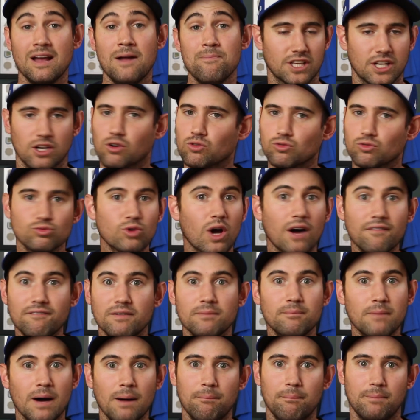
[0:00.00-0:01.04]
They don't rough
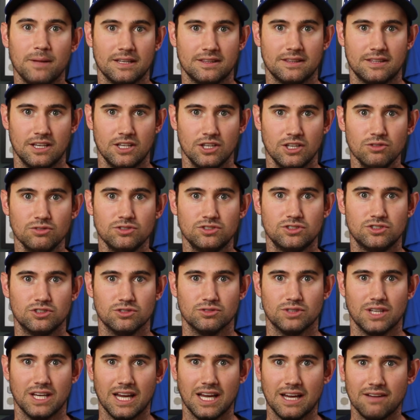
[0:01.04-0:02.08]
them up like they used to.
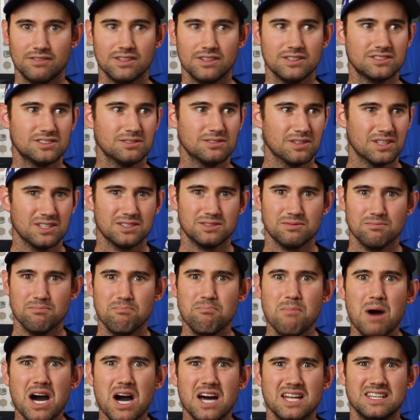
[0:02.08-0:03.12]
They have this
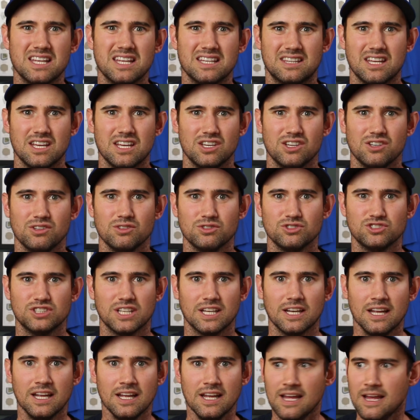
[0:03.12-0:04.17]
mud that they use
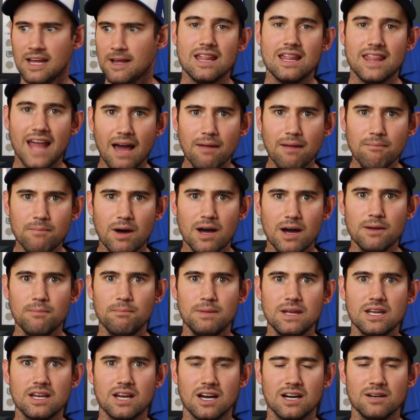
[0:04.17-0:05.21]
that mud
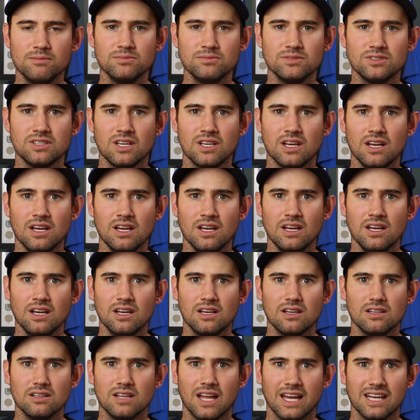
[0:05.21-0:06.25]
becomes
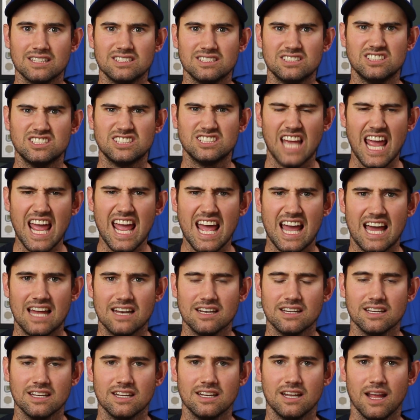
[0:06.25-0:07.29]
like
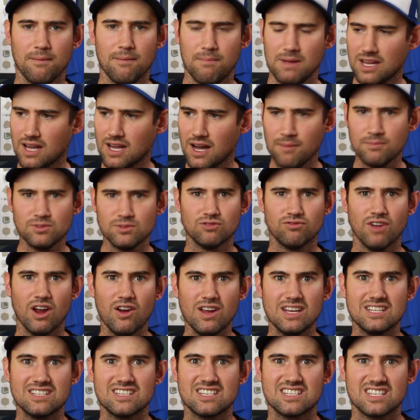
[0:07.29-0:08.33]
sand. It becomes
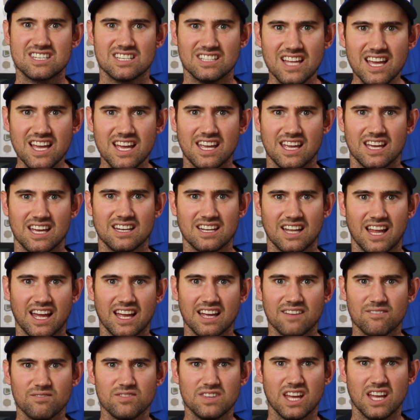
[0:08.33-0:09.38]
very slick and
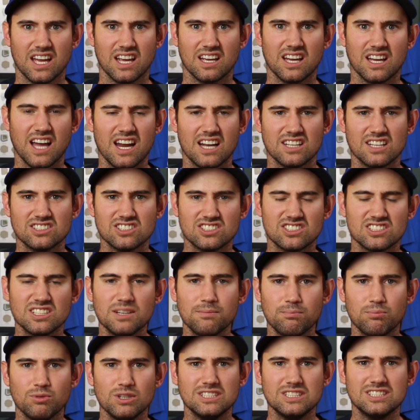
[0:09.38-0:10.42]
like kind of
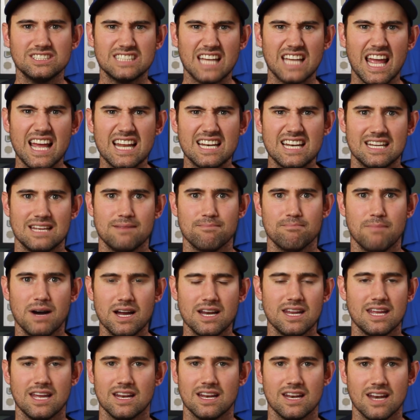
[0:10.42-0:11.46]
slippery, sandy,
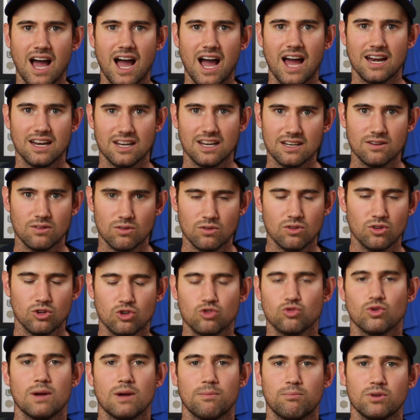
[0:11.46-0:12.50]
muddy, and not
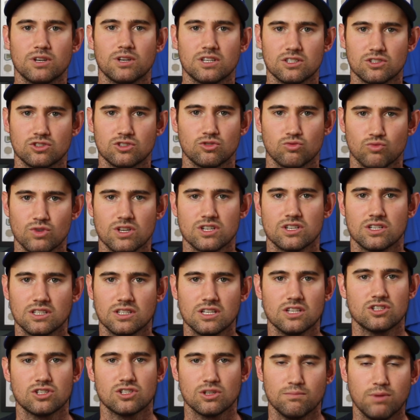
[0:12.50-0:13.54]
grip, which is
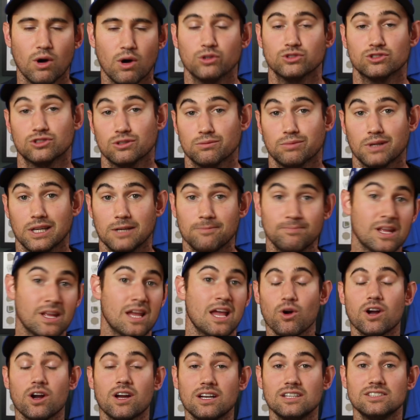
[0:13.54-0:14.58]
originally supposed to be.
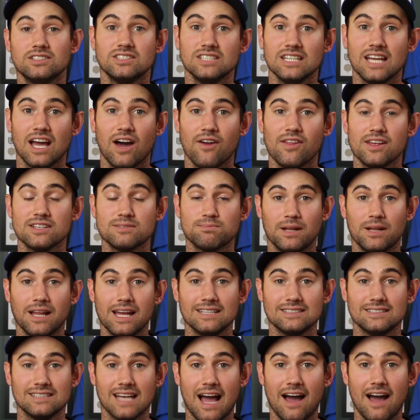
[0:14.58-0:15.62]
We're going to see how this
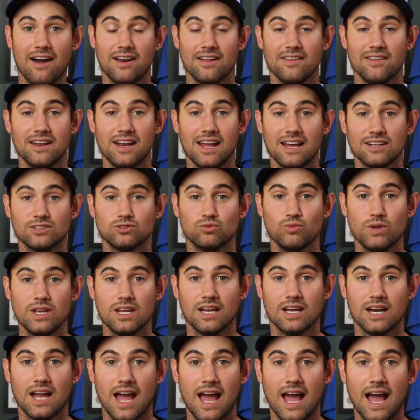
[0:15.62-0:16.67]
plays out in the next week
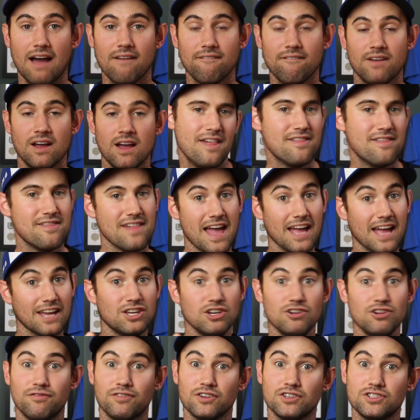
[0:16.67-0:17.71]
and a half. Thank
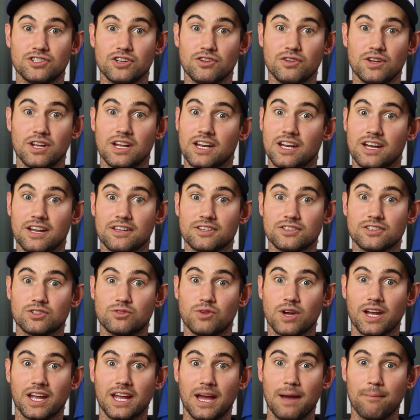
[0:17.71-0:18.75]
you for tuning into this
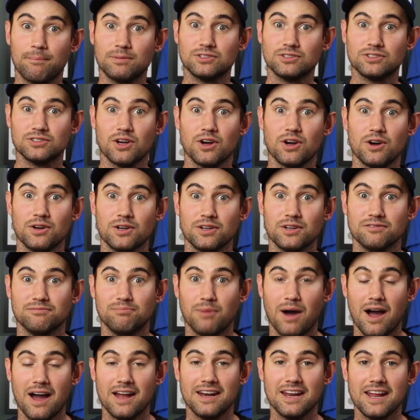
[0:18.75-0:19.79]
quick episode of
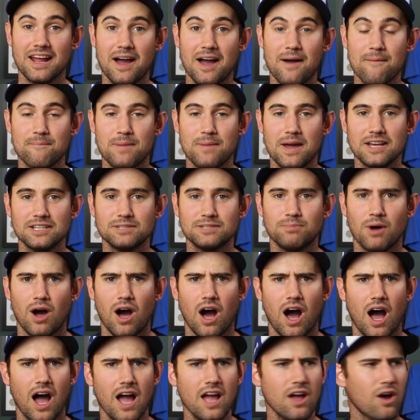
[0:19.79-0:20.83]
Bondy on
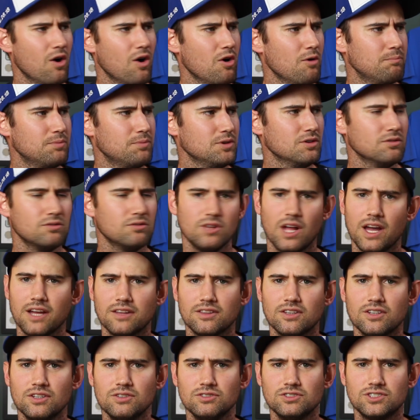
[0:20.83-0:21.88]
Baseball. I hope you like
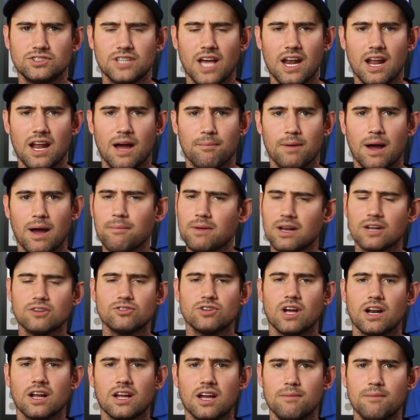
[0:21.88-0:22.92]
the new setup. I'm going to
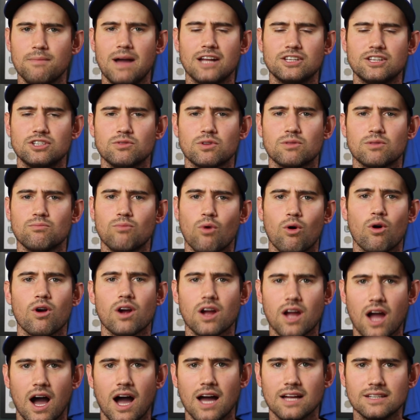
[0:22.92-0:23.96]
try to come at you with more
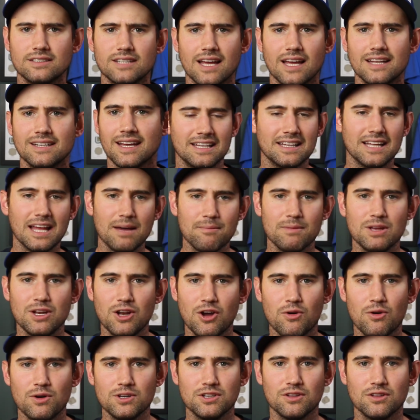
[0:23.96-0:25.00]
content. Let me
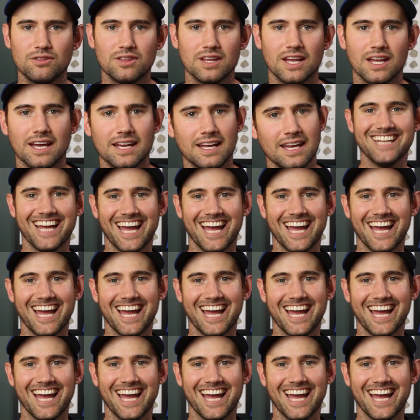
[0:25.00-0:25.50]
know what you think.